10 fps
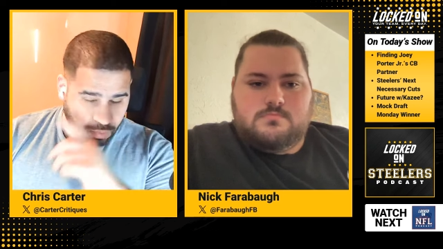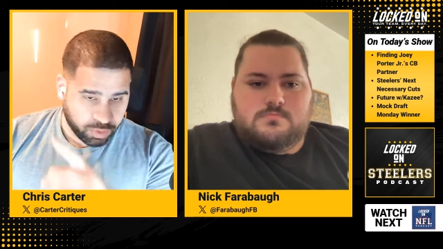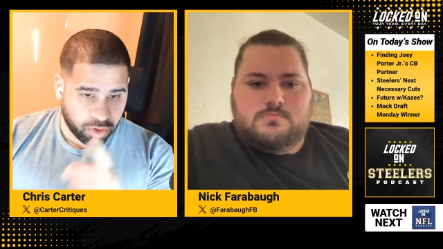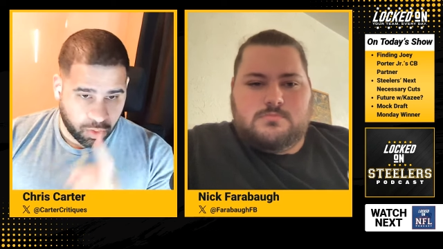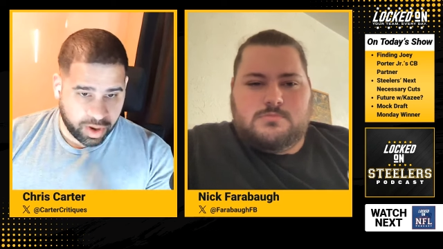
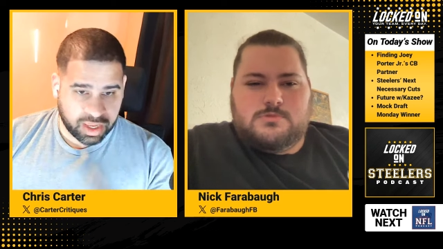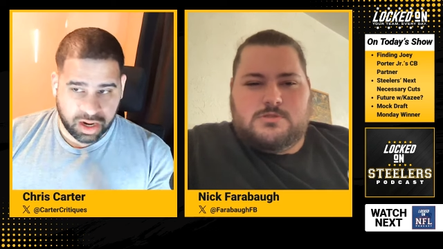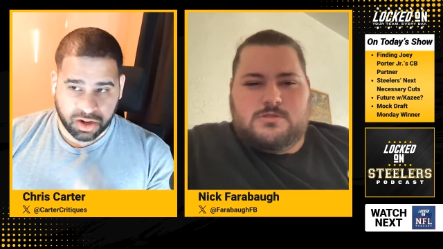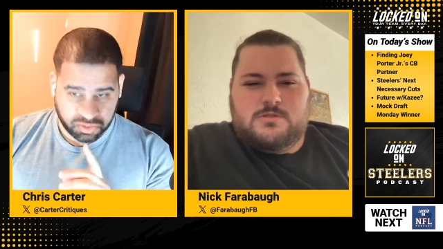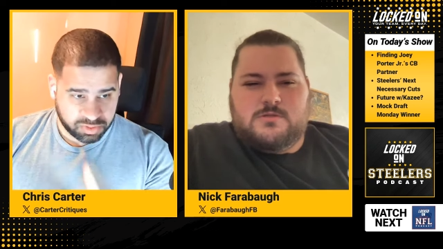Speaker 1: Real quick
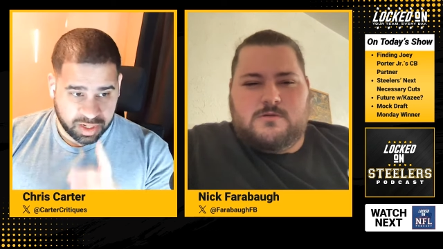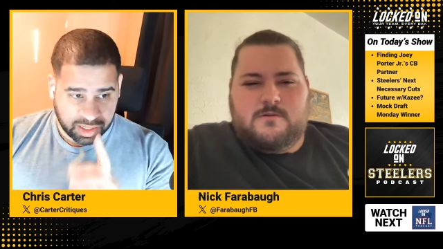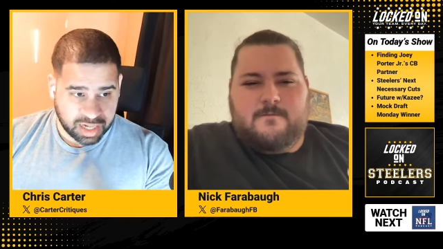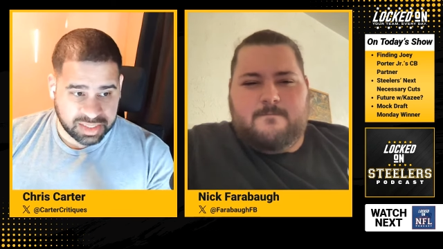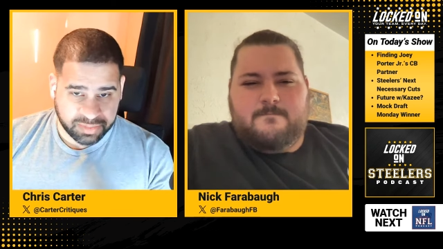here, because we spent a
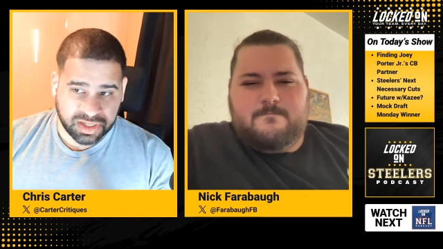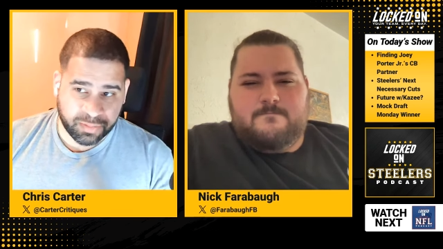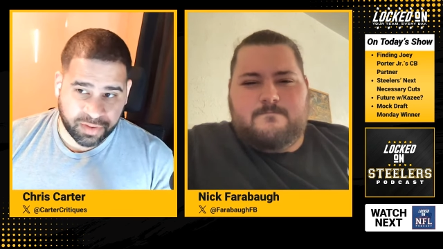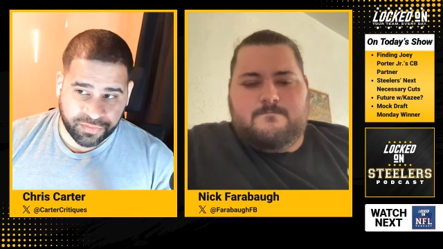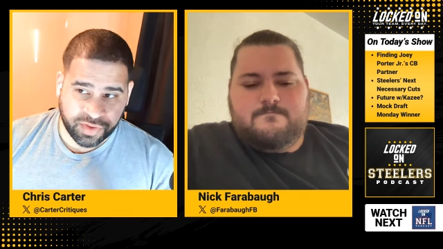lot of time
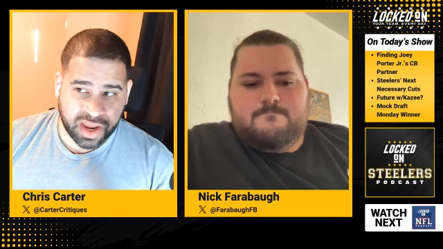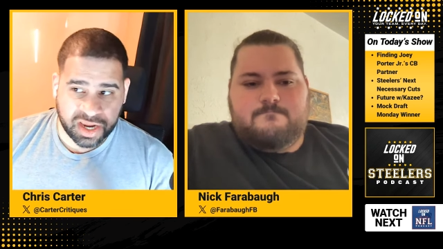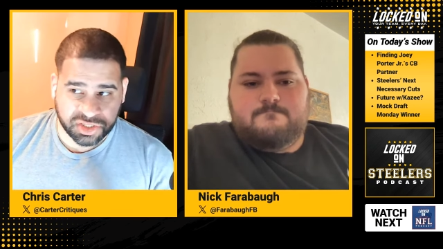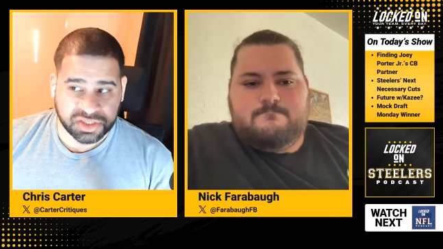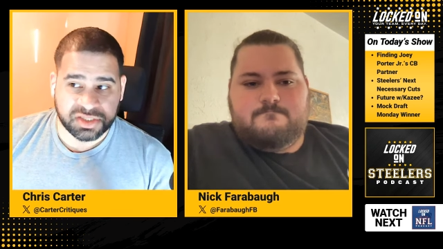talking about free
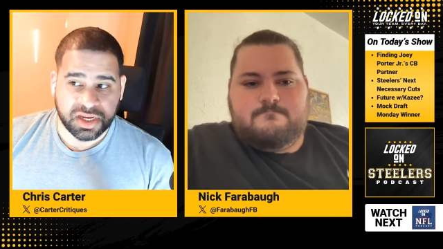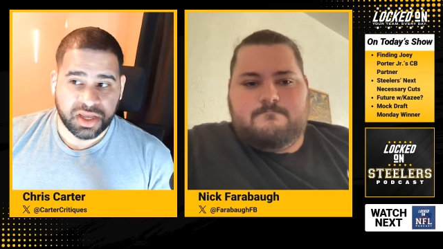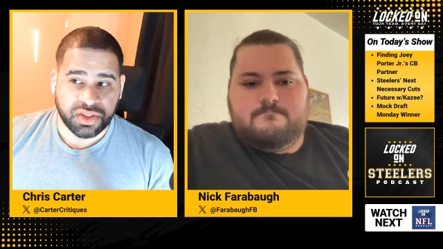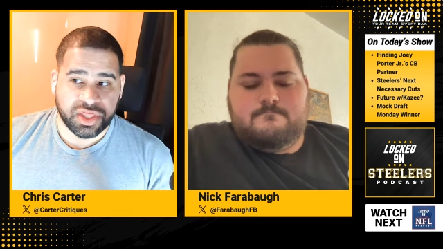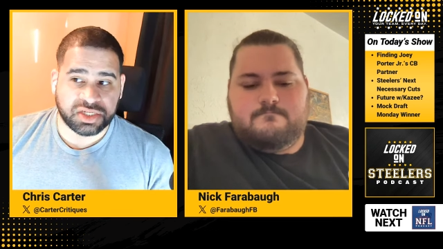agents.
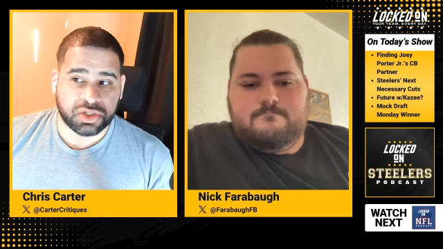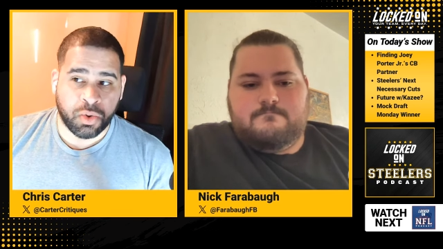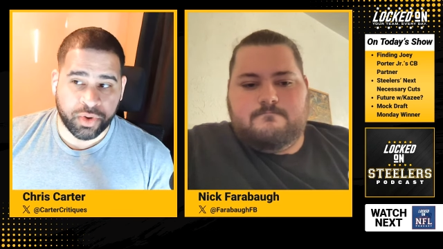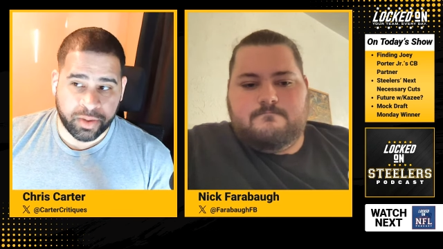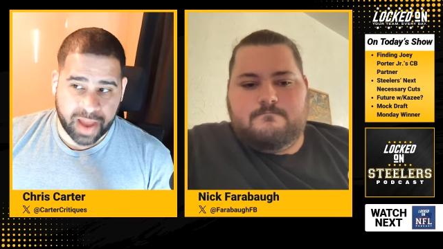This
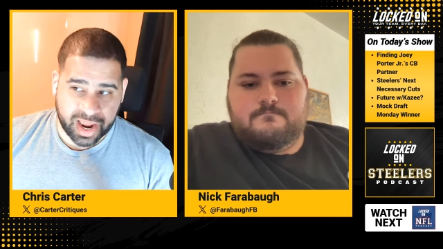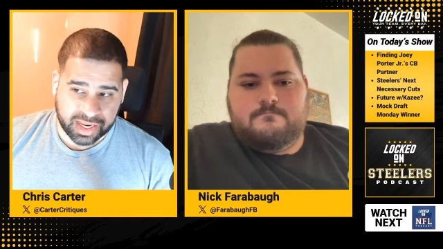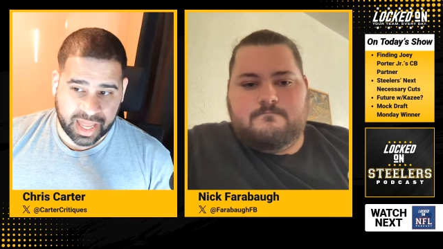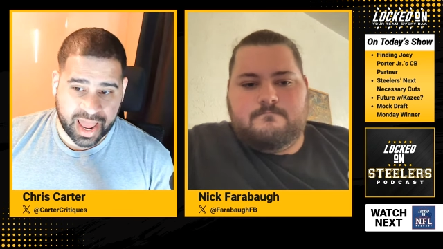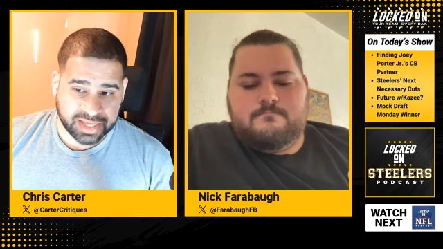cornerback
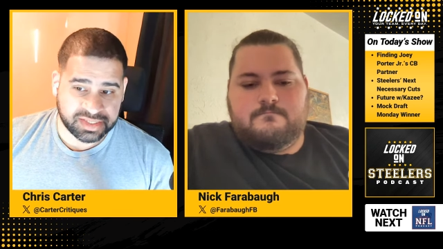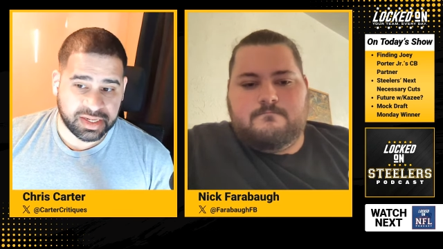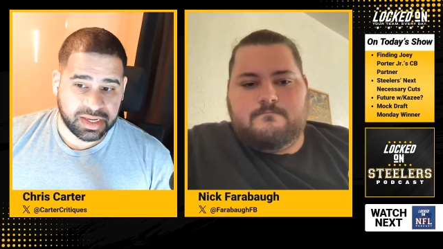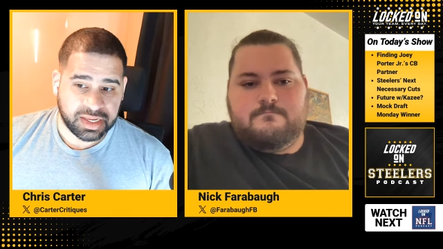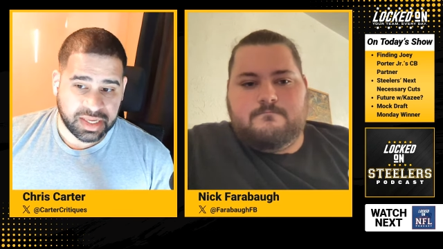class,
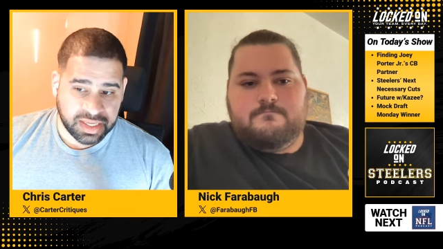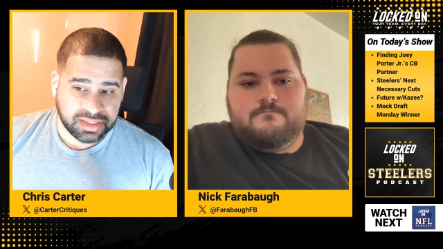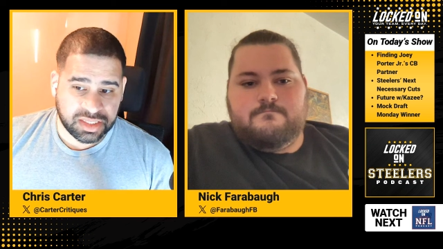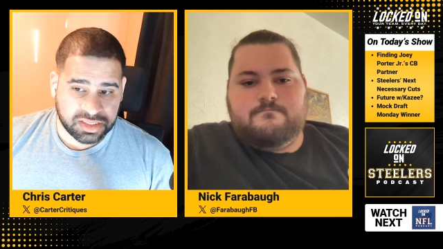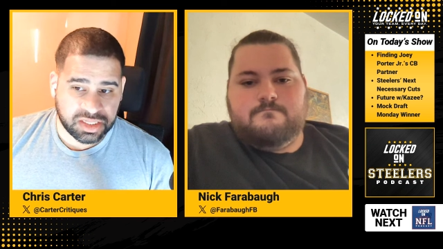
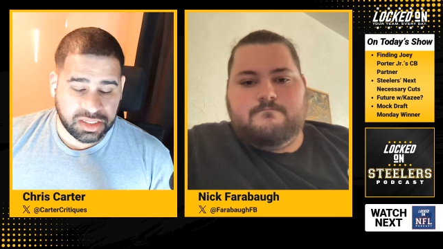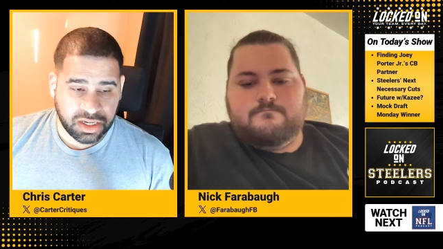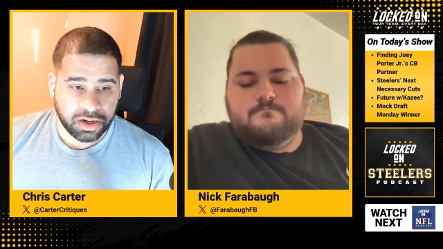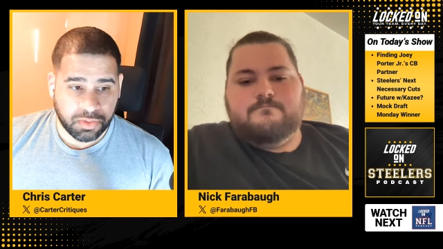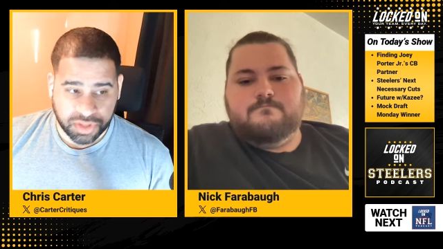is this a
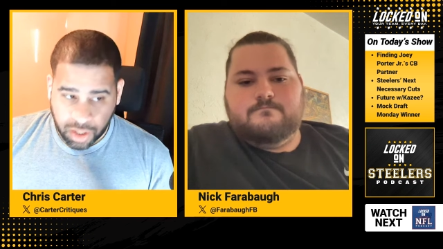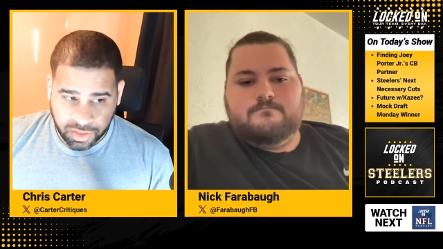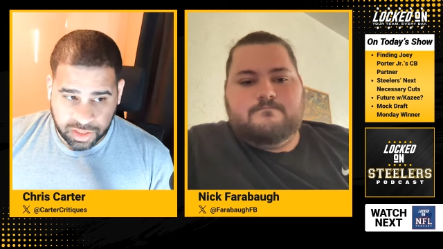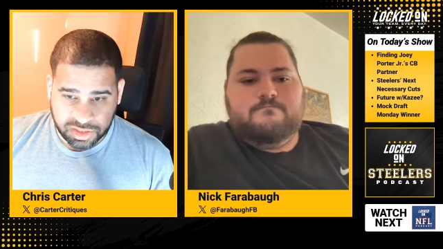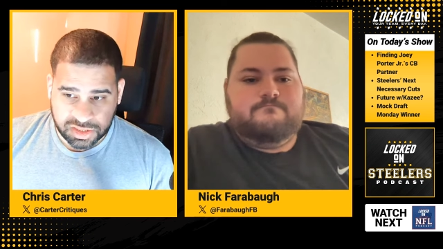year with all
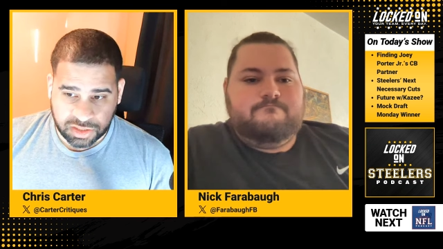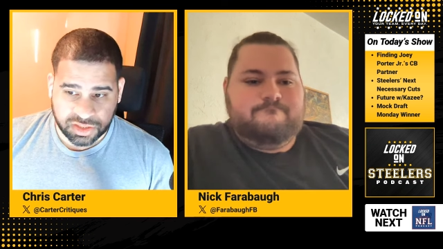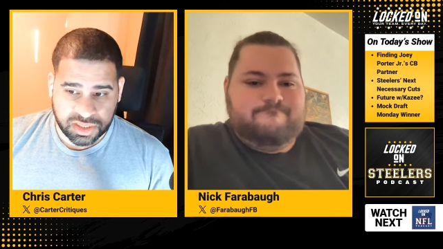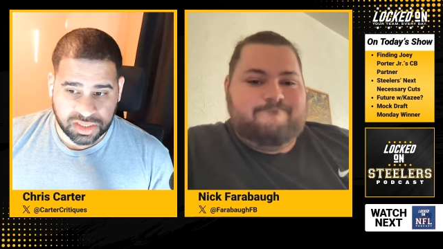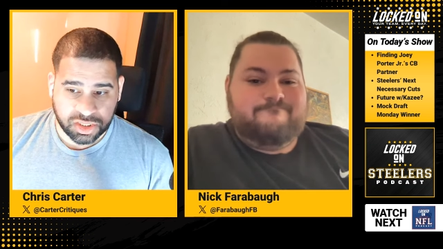the other
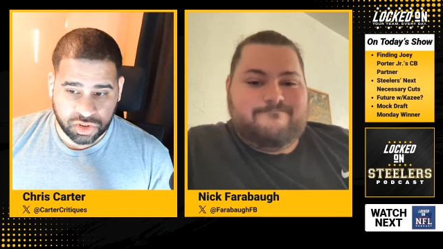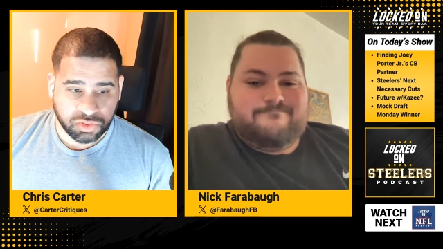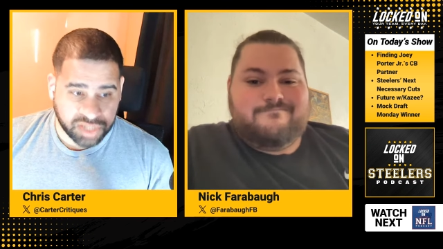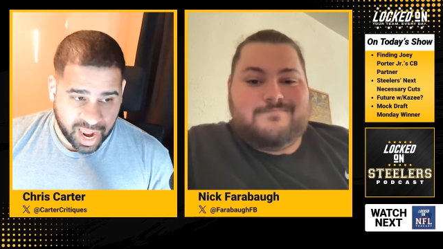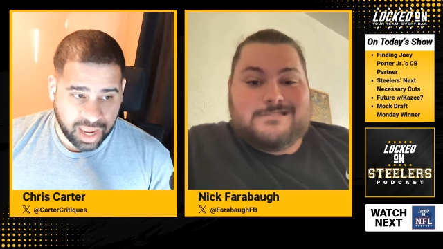Steelers needs that
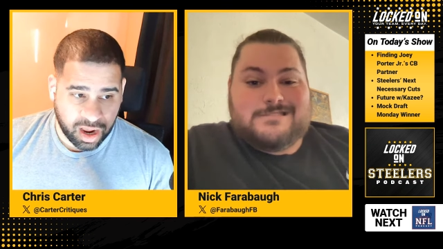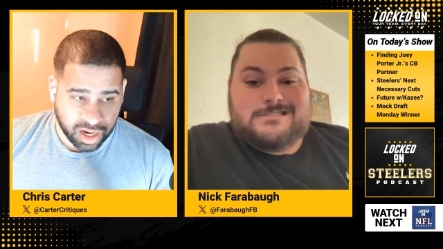you take a